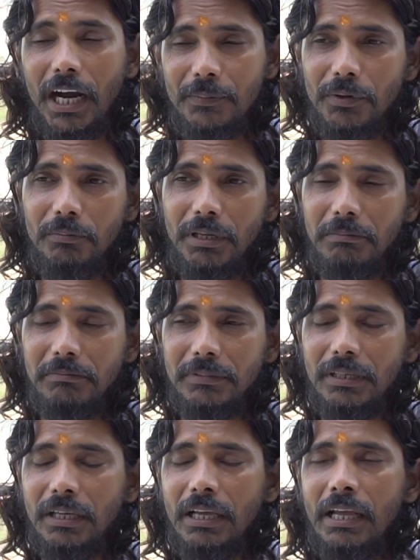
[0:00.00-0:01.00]
problem.
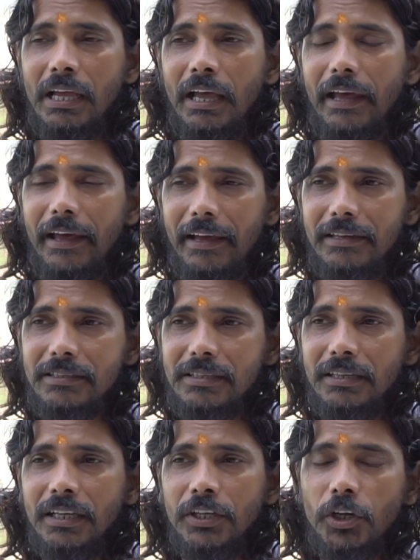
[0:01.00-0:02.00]
And
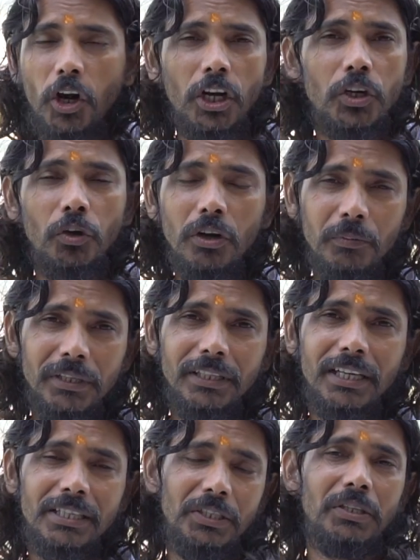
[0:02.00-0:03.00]
doctor told me
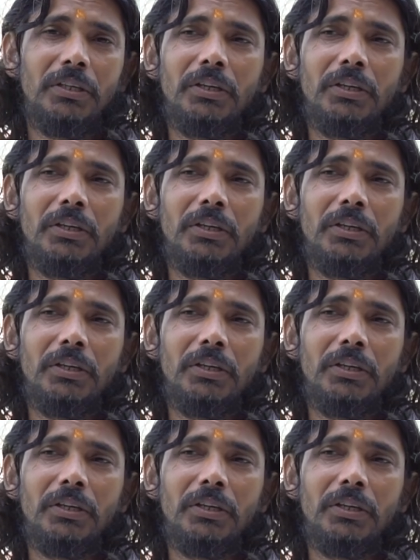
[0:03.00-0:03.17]
that